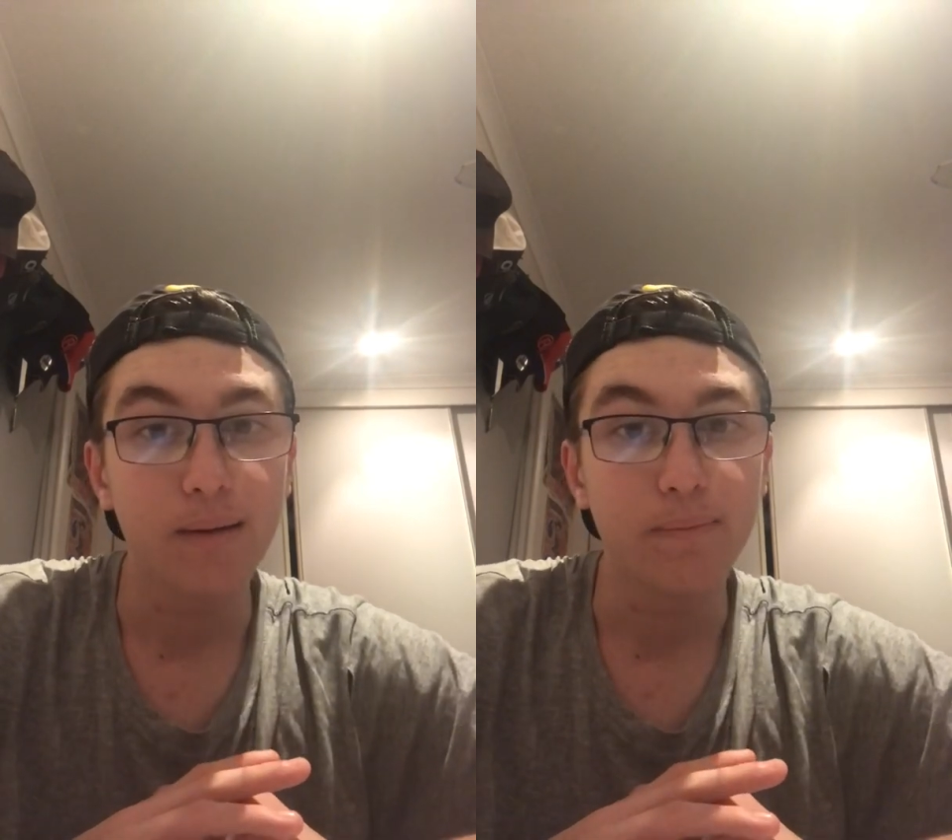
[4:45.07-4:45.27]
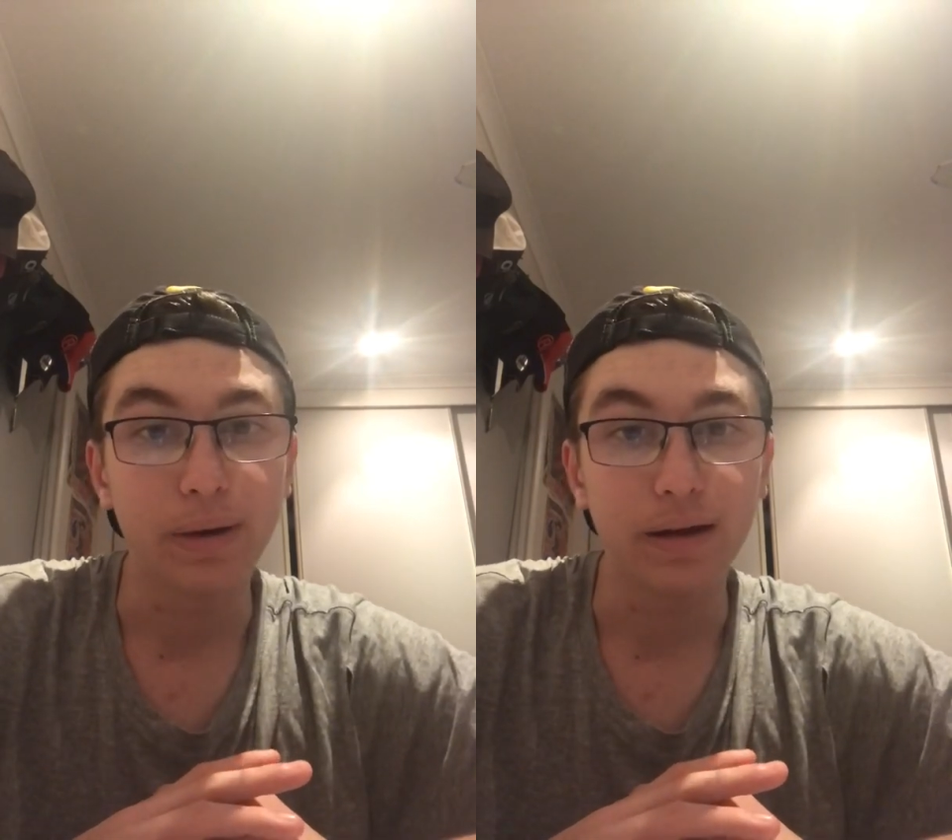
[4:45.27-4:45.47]

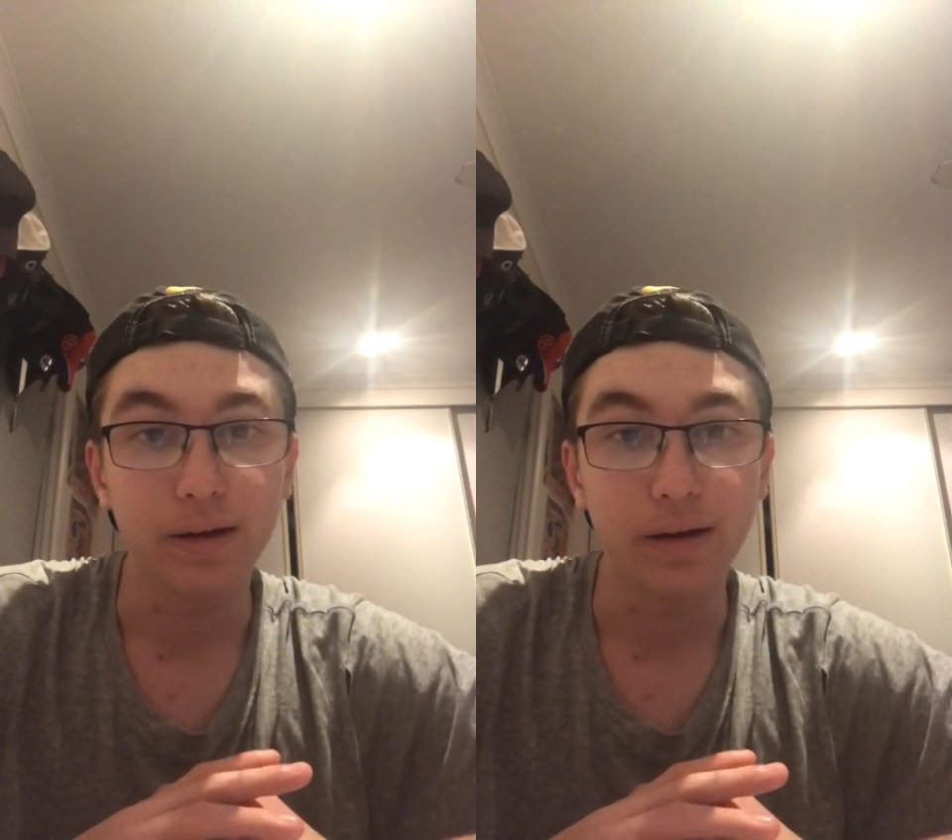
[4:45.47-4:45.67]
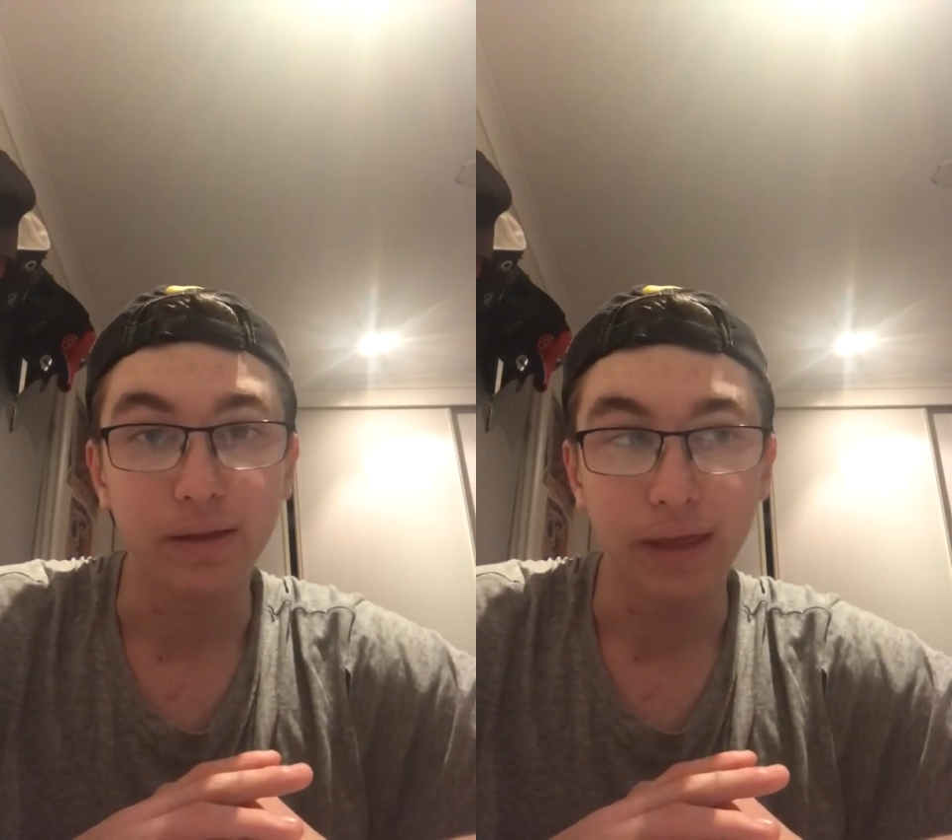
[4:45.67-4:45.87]
But
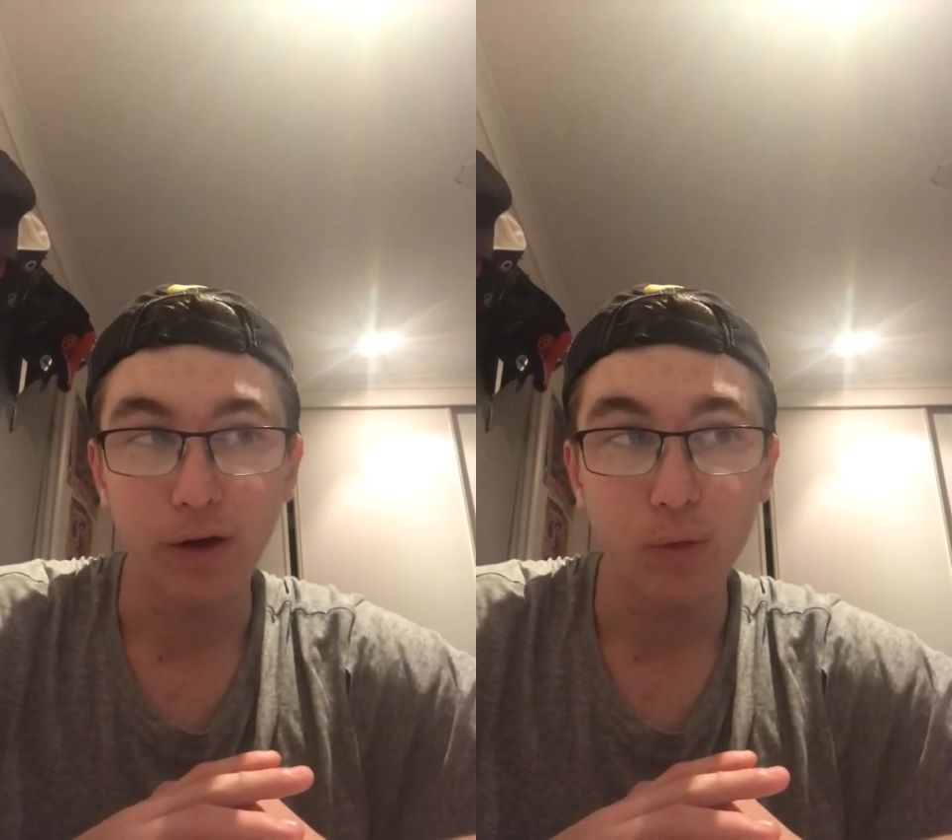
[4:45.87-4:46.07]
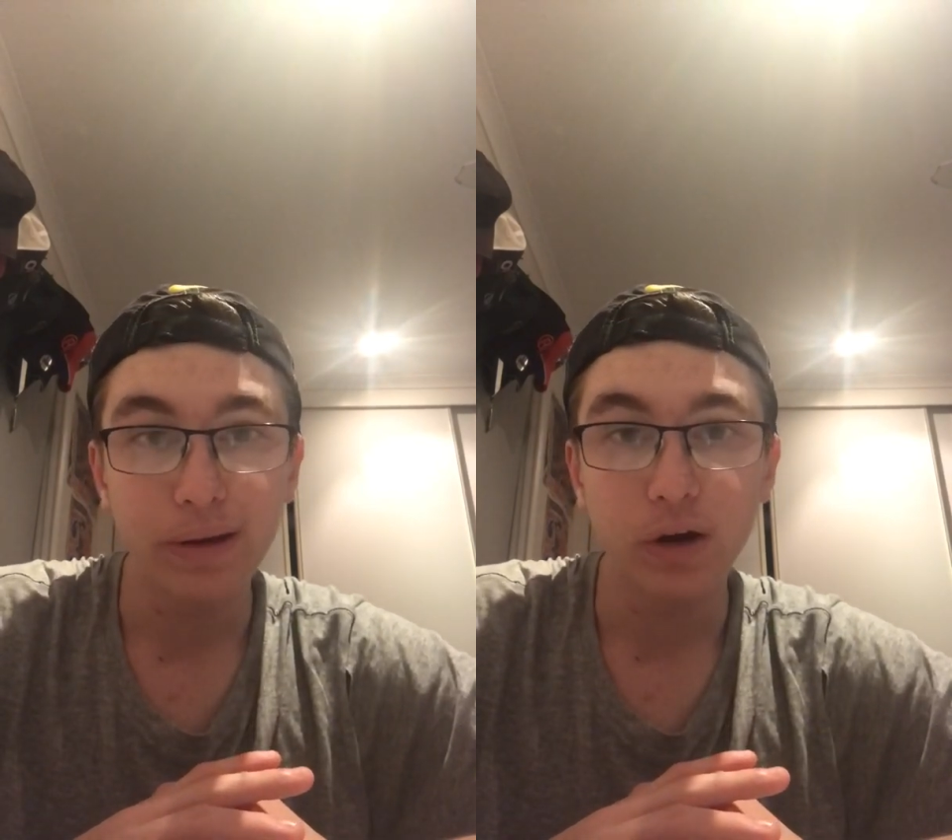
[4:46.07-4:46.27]
they
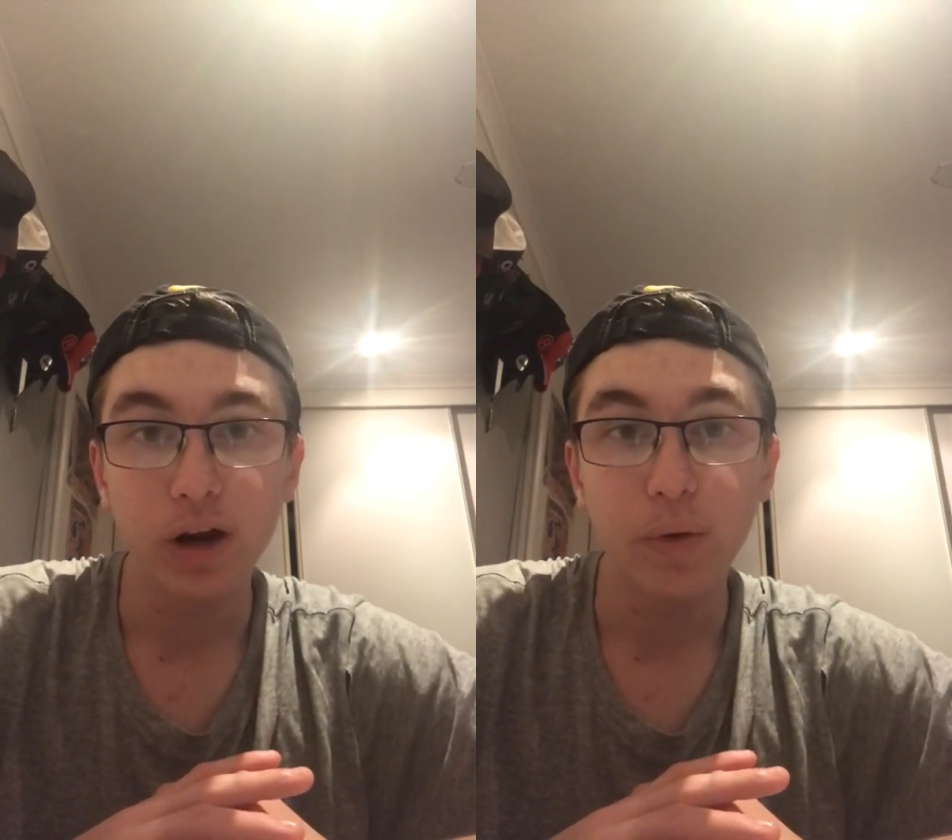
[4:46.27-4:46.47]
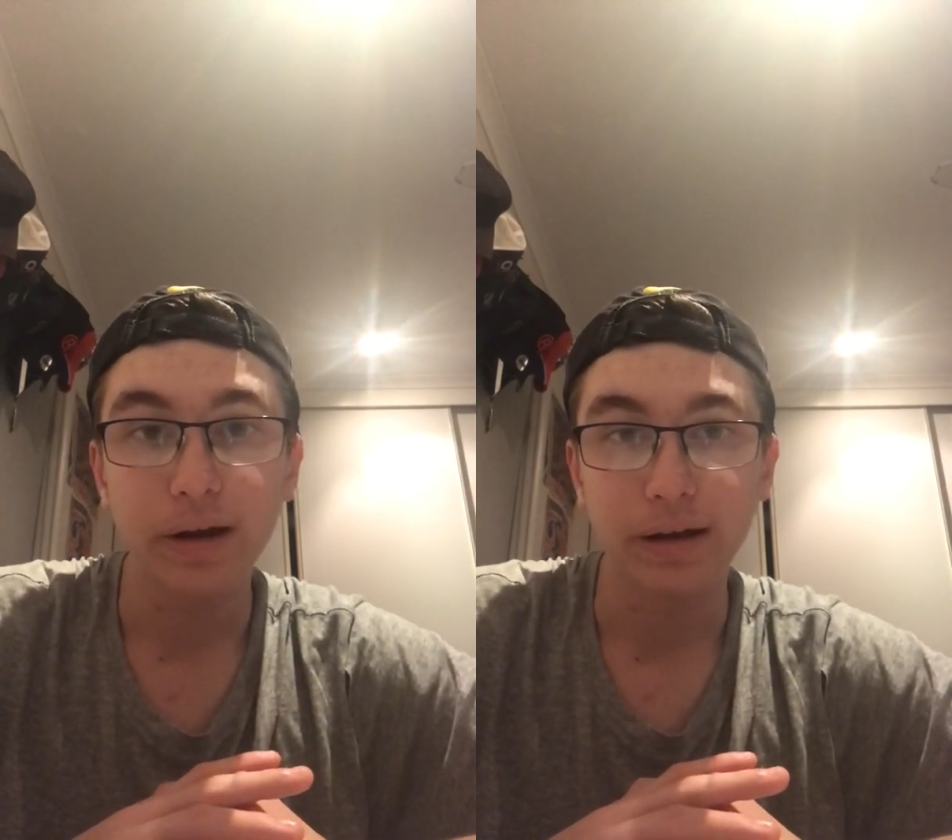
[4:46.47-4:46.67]
will be on,
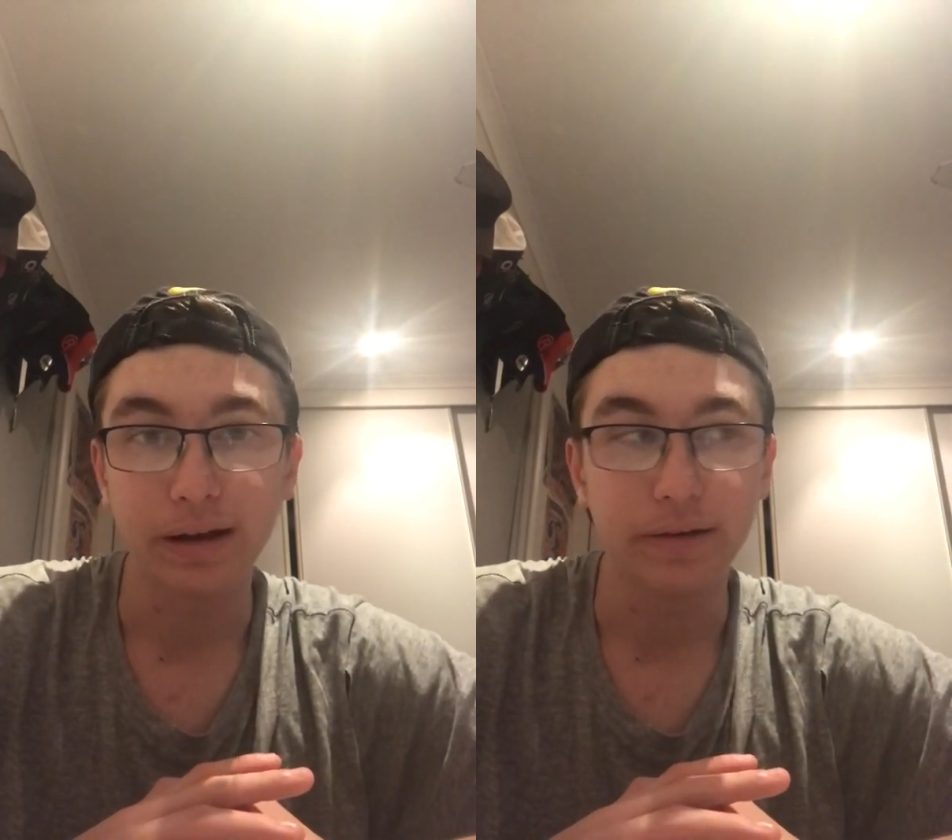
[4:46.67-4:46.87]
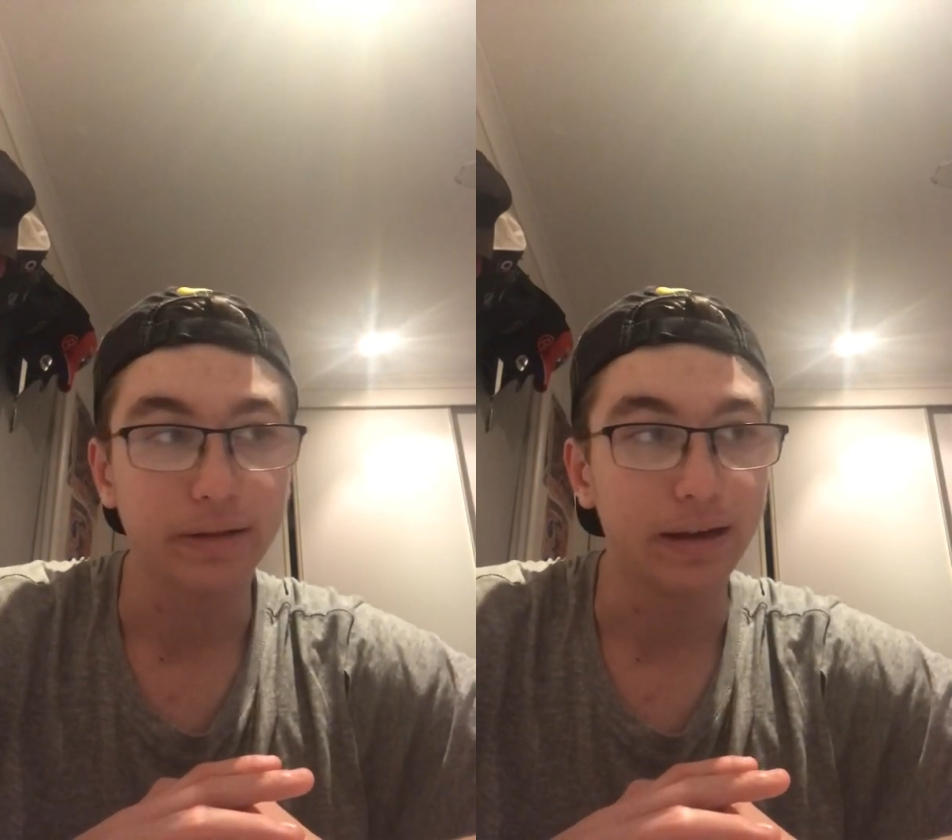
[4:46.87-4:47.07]
I reckon,
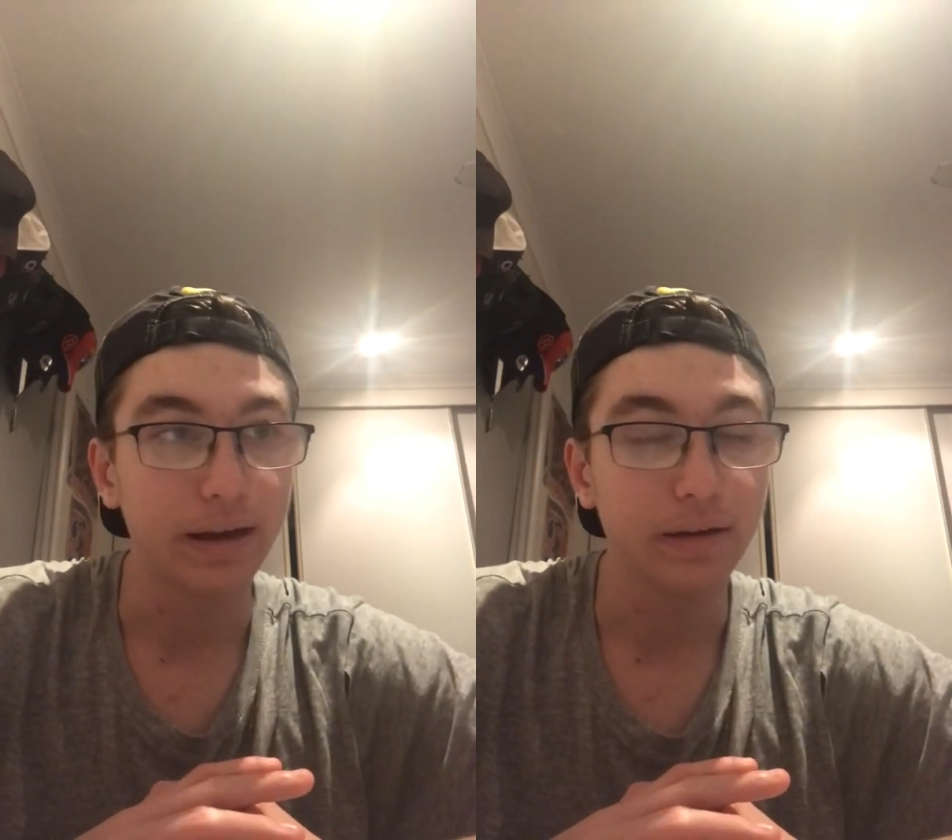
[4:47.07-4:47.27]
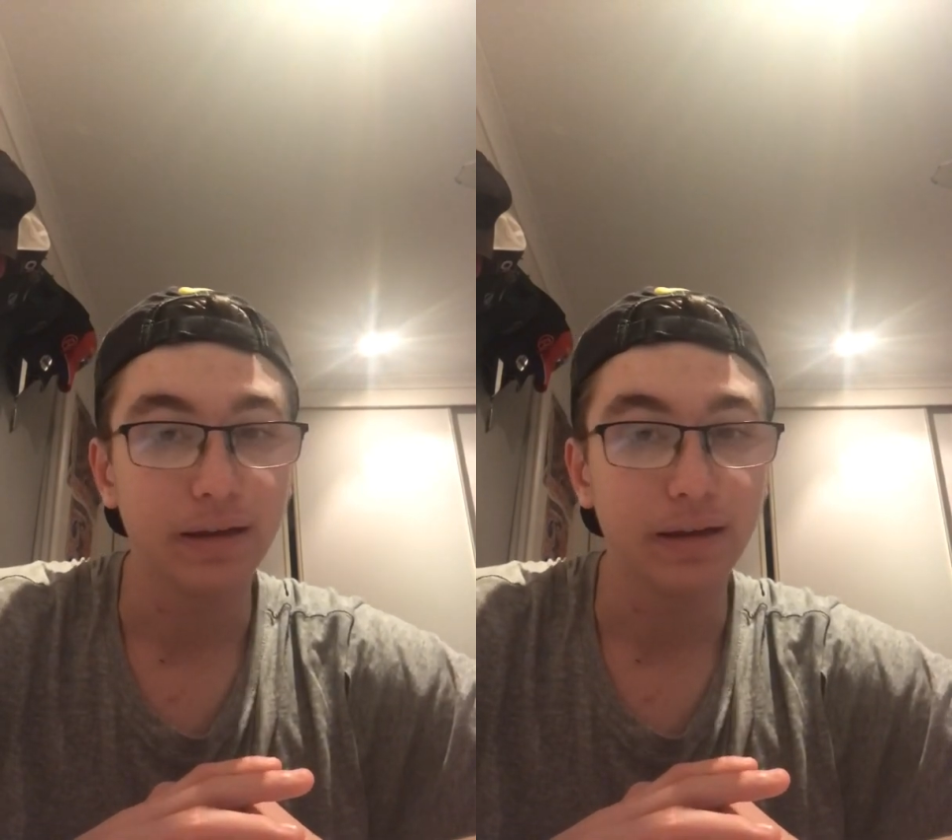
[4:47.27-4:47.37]
against the Cats.